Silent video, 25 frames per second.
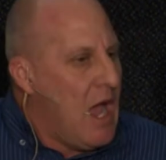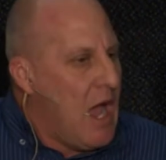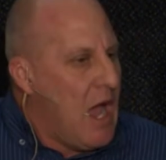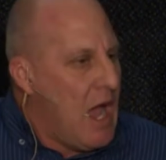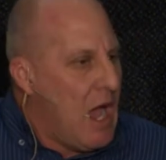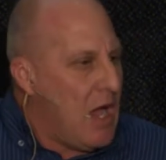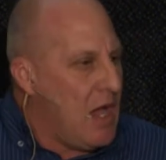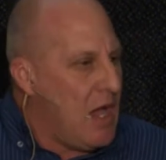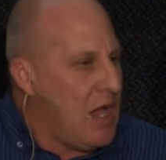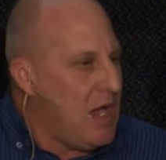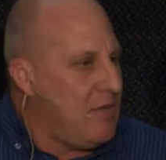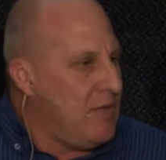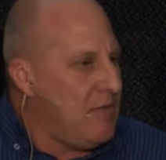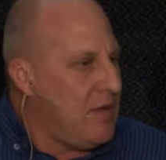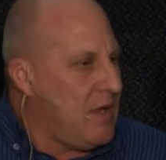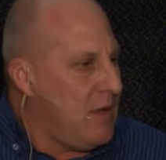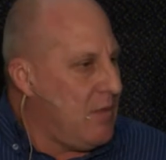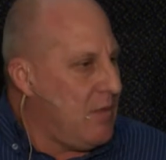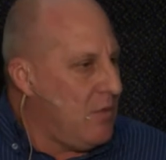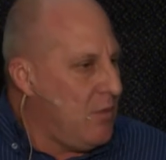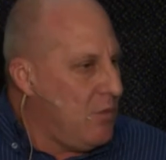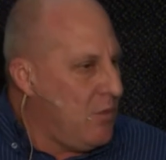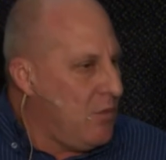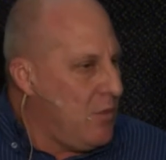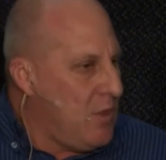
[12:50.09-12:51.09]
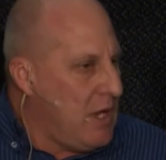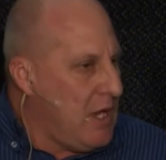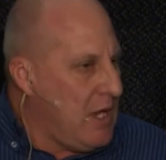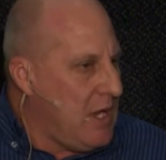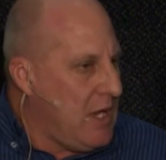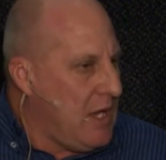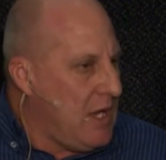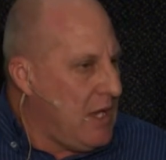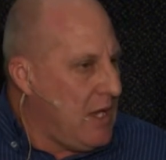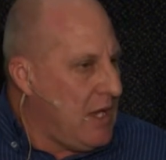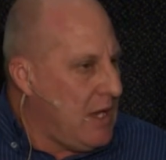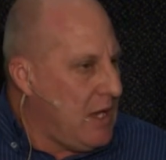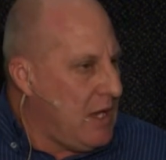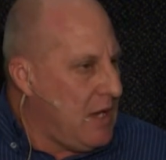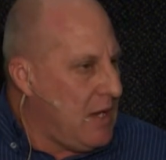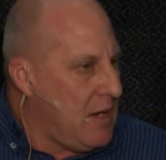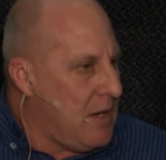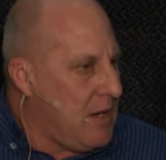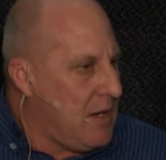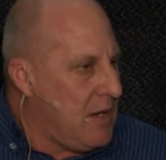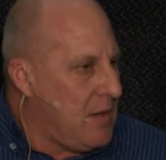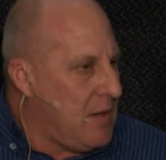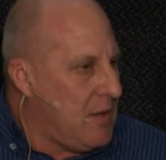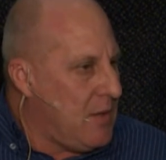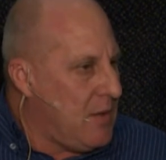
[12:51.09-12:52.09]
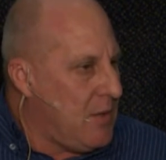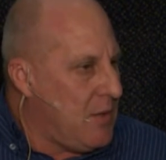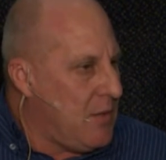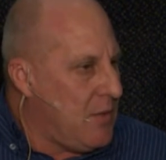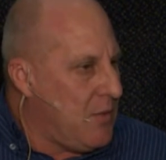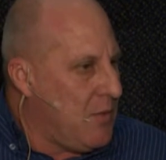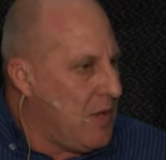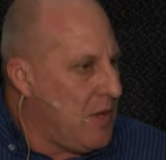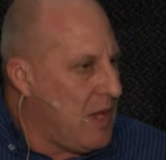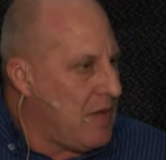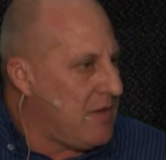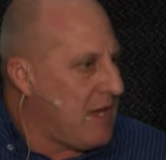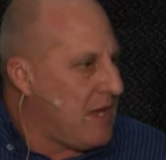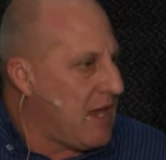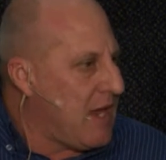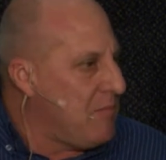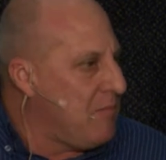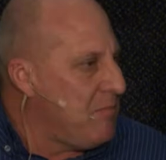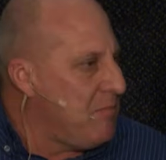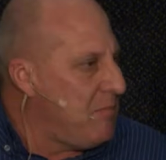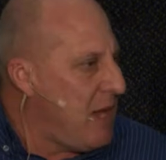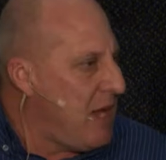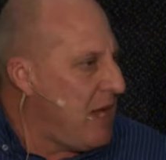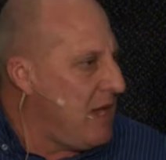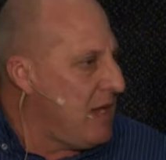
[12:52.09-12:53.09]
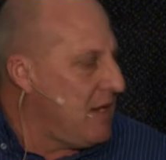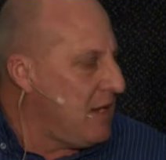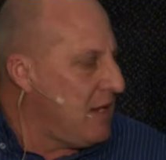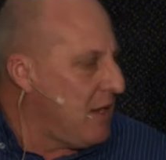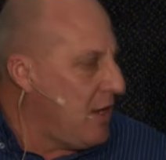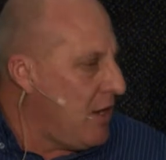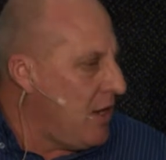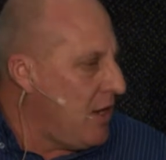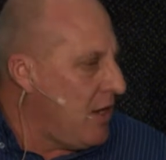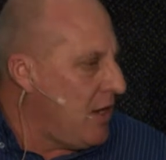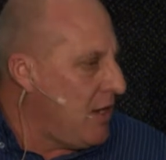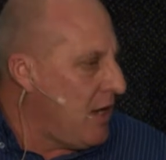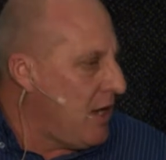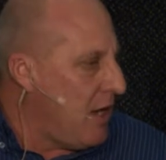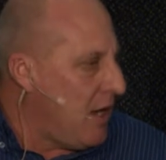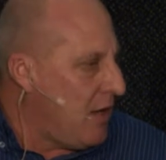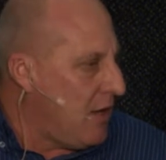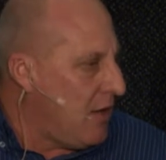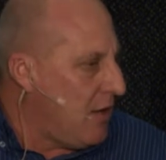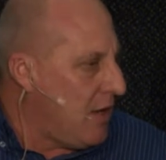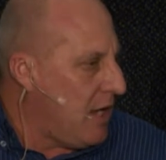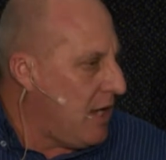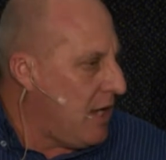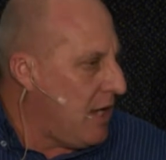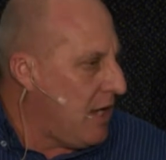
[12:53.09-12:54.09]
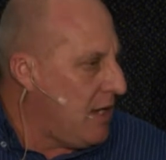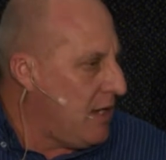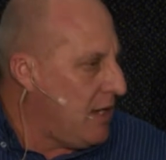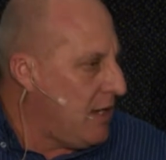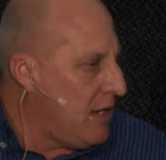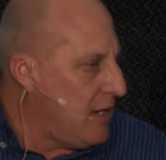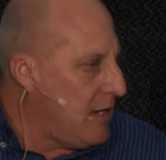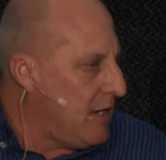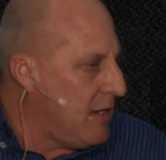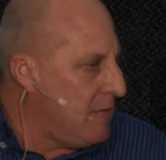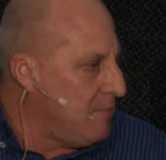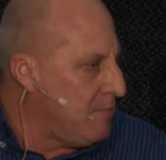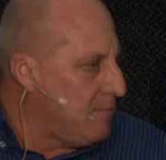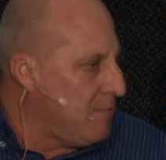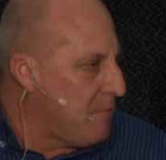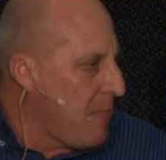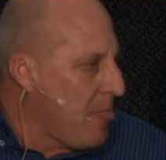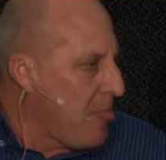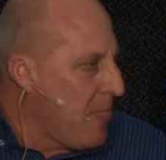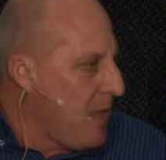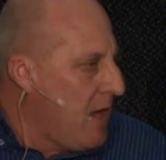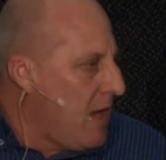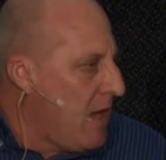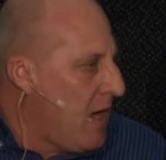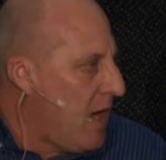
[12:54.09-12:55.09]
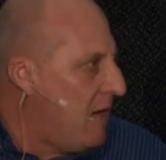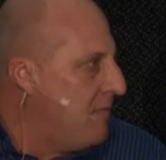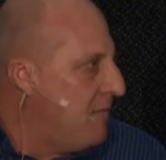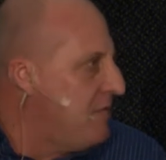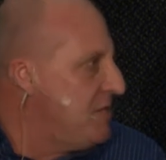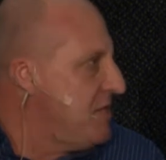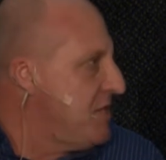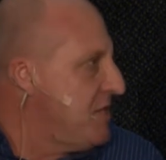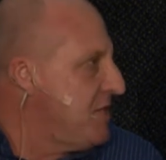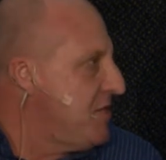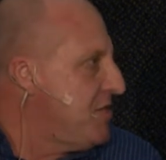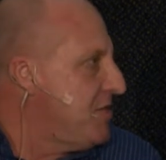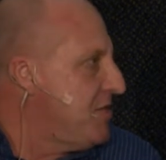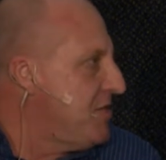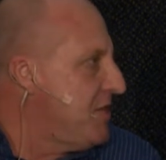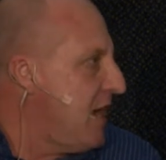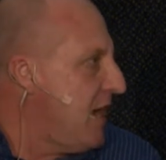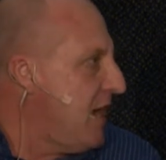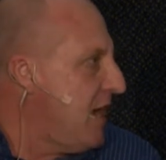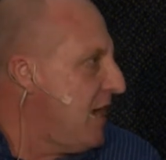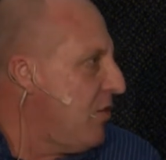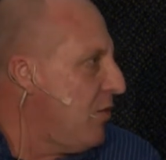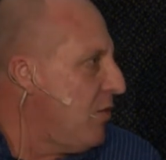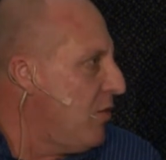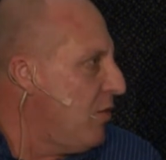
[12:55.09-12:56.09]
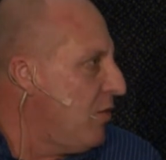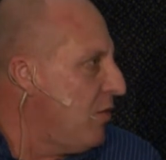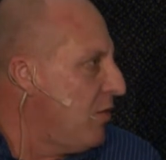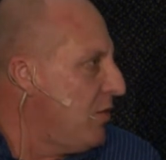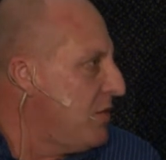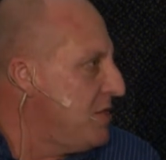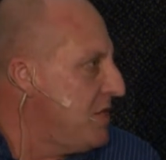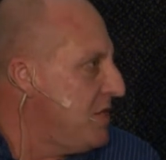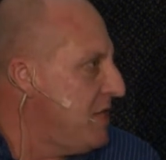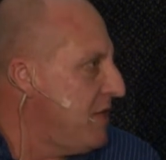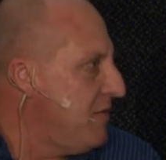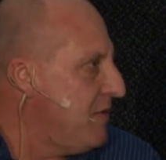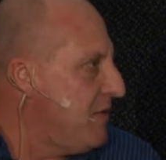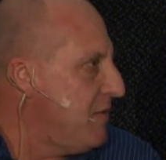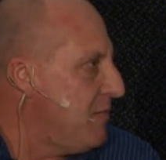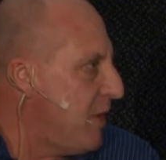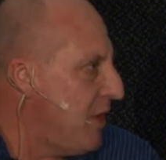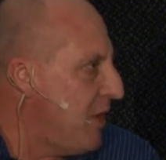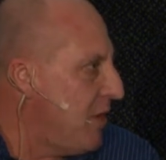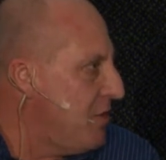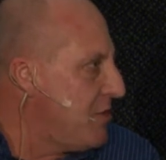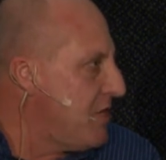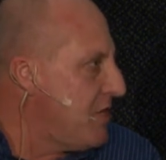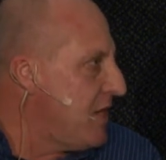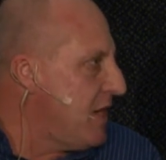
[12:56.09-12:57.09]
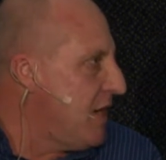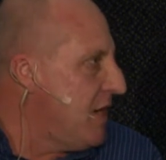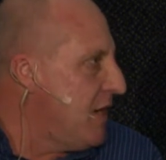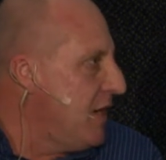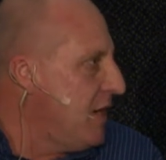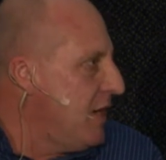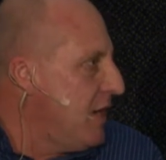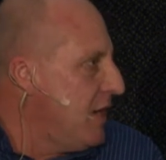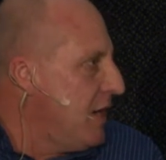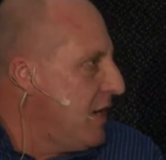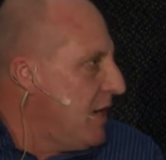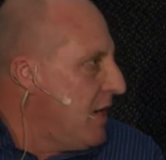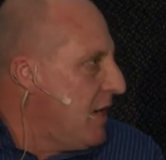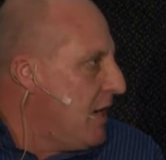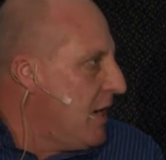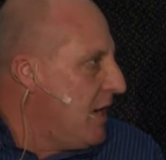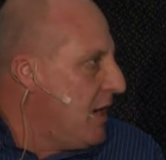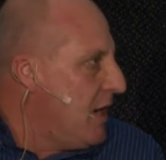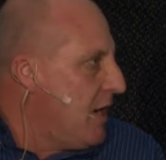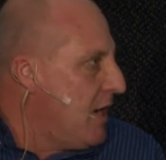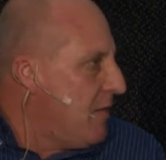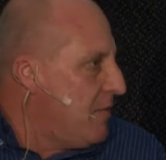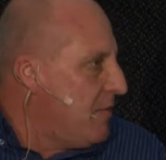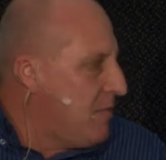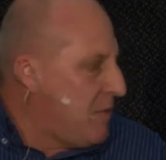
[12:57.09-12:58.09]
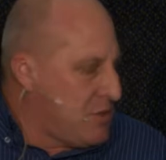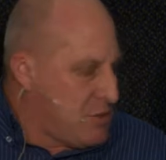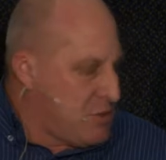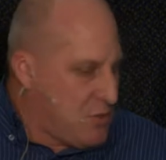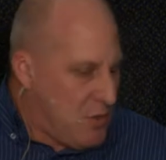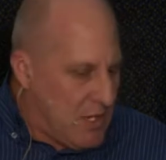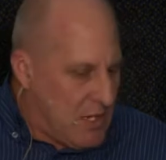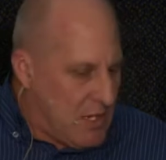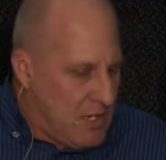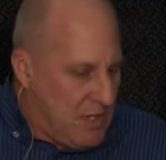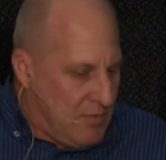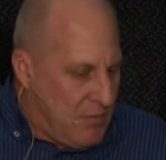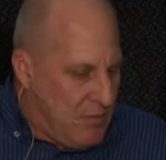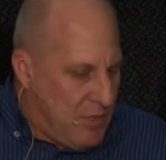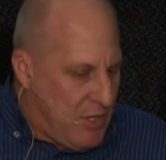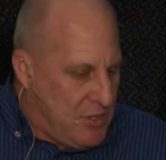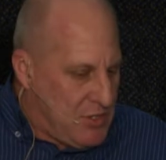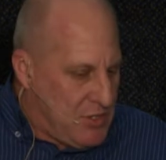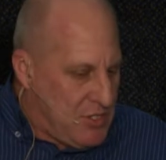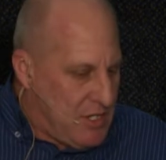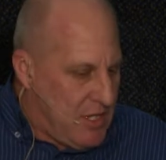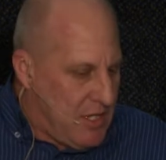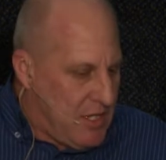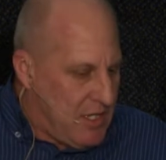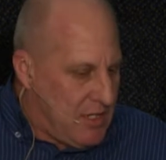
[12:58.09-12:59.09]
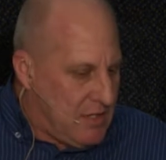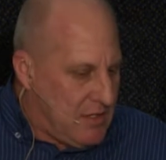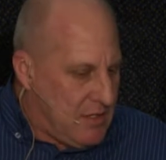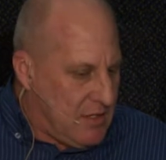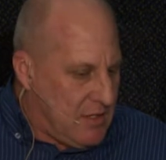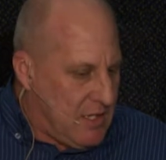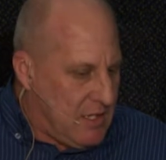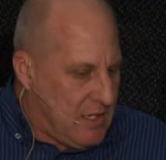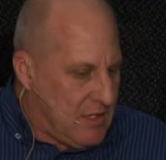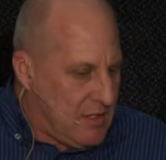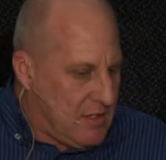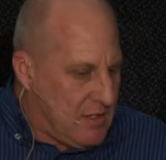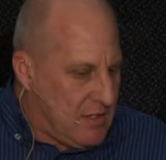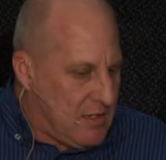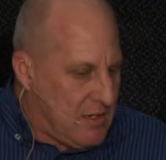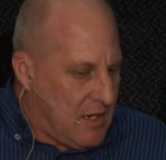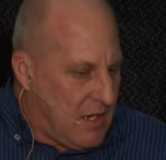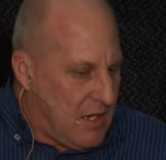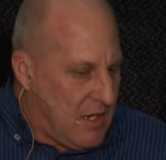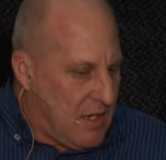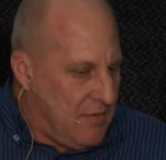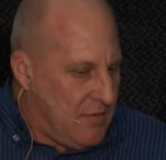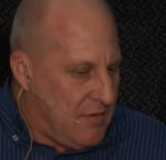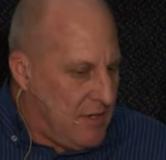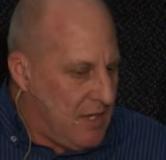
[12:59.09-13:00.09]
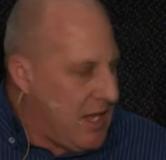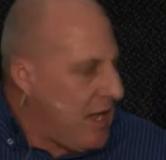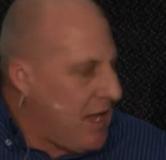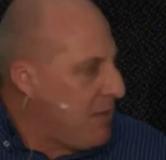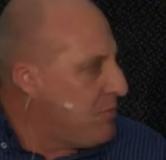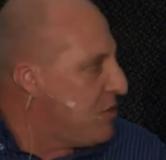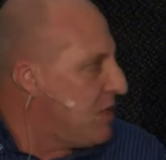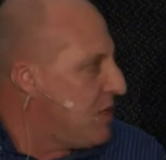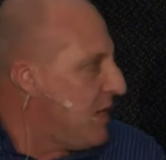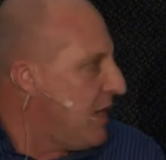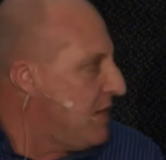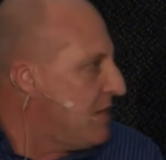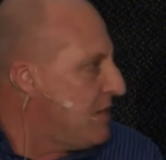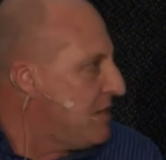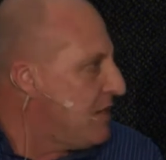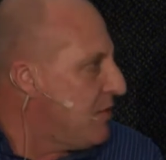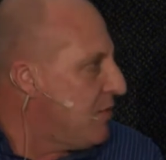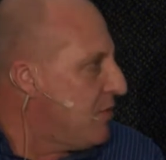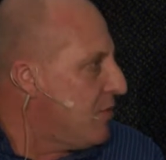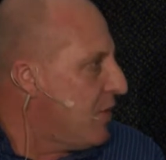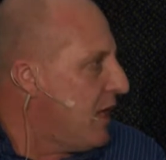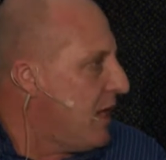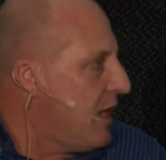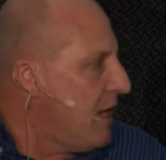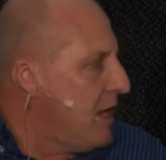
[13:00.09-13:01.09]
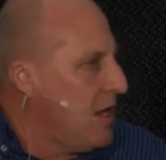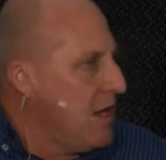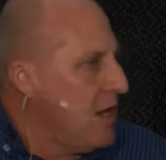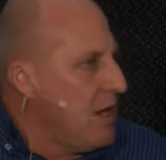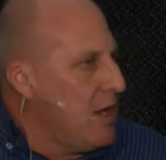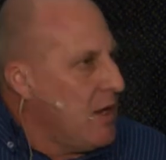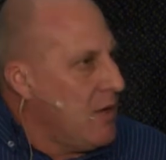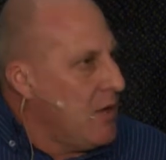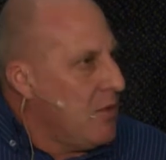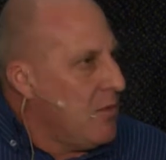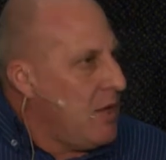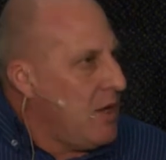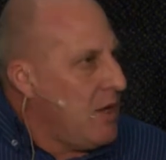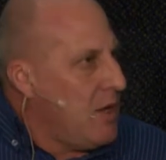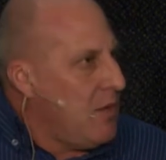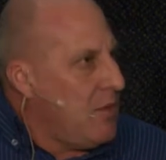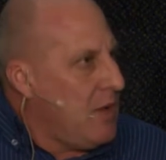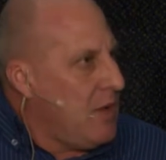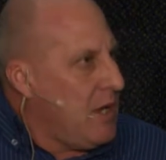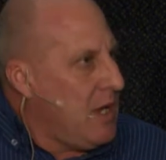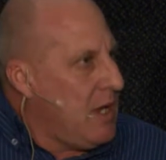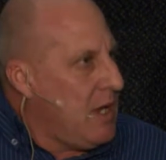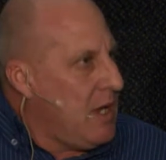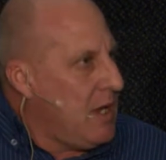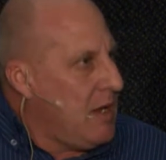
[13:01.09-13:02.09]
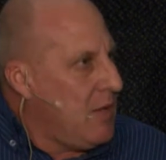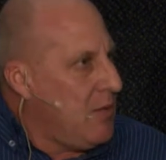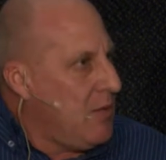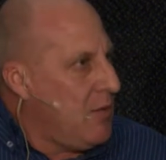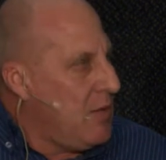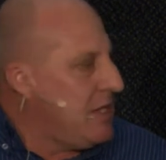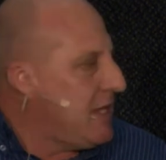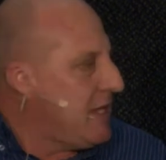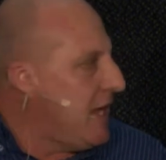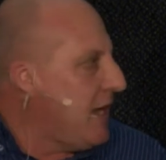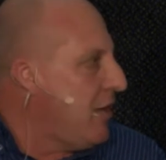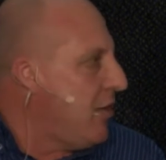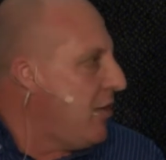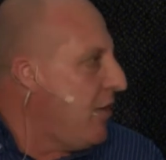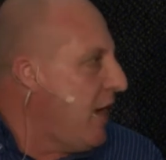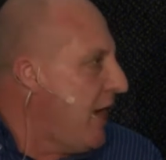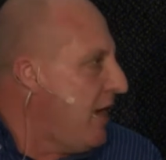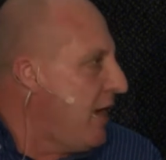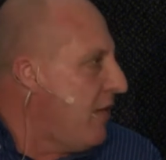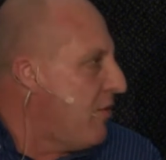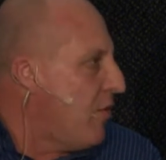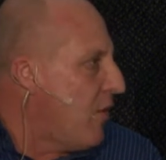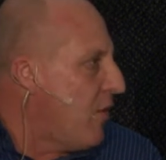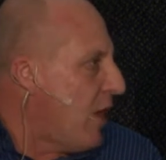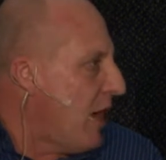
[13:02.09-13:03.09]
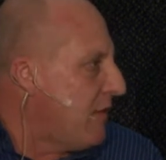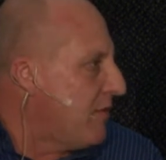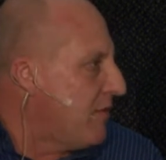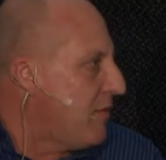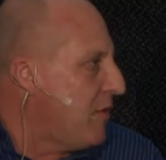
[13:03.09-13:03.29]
However, we have a campaign going now, and our visitors today all received a brochure, a Swartland brochure that kind of encapsulates it, where we take your hand right